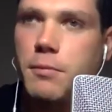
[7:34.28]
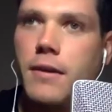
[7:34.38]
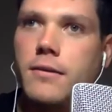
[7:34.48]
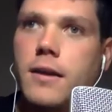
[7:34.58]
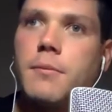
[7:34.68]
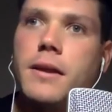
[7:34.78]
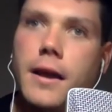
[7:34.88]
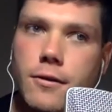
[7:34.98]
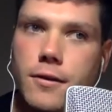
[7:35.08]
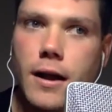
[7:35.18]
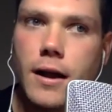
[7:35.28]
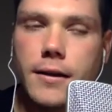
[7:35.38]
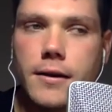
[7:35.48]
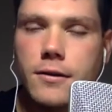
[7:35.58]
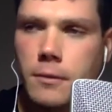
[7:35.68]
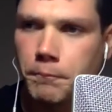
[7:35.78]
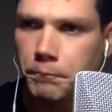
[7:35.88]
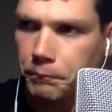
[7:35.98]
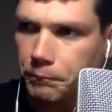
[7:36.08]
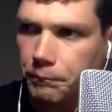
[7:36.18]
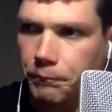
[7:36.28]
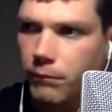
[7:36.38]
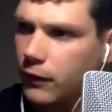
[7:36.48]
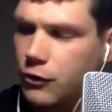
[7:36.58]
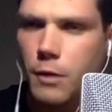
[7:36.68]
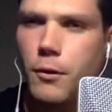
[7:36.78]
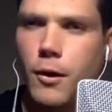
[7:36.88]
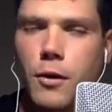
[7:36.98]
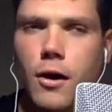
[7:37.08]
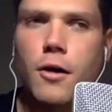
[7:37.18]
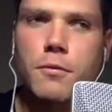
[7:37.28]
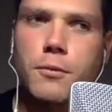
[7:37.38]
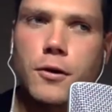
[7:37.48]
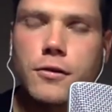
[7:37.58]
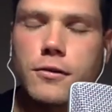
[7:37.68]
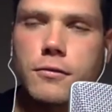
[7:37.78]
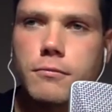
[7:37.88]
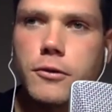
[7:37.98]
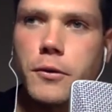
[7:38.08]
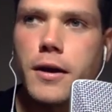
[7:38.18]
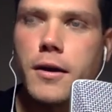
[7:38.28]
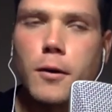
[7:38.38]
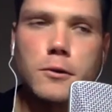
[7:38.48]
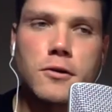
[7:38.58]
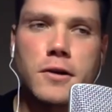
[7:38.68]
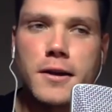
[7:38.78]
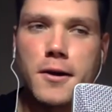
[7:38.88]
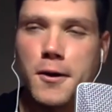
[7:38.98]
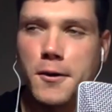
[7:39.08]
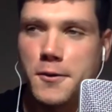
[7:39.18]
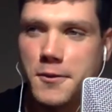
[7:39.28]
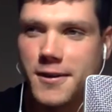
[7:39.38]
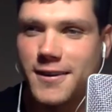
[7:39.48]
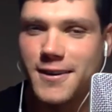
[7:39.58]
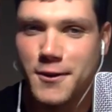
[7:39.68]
by the time the end of the 90s to the point where Garth Brooks is doing an alter ego and